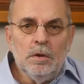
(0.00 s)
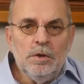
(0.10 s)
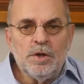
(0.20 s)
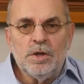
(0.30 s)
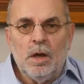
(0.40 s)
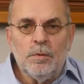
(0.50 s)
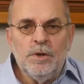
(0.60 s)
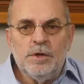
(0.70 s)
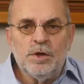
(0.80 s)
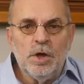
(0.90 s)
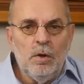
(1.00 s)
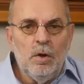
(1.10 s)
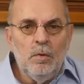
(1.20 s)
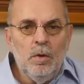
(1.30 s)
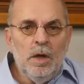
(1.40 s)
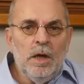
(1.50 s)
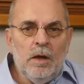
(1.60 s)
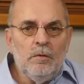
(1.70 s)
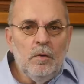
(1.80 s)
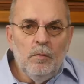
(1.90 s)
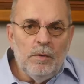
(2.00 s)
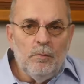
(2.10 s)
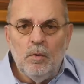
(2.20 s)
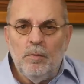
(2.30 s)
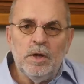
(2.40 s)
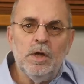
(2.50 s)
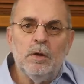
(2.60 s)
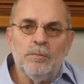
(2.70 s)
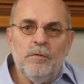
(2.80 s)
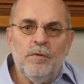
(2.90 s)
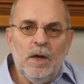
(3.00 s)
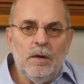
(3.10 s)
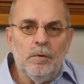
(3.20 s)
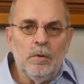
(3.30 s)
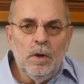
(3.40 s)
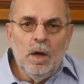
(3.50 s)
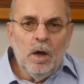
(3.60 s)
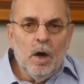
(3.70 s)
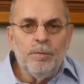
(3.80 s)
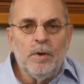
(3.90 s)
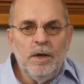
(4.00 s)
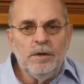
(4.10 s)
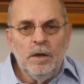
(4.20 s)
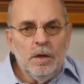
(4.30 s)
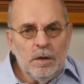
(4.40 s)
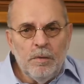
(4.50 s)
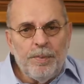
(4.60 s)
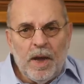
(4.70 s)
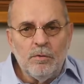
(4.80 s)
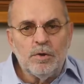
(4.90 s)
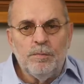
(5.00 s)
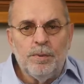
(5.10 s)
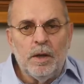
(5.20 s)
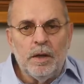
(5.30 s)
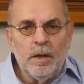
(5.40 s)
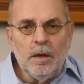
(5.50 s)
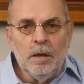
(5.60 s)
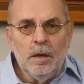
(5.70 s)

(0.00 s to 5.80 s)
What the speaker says: Just start with the Solo and when more money comes available, upgrade the power supply.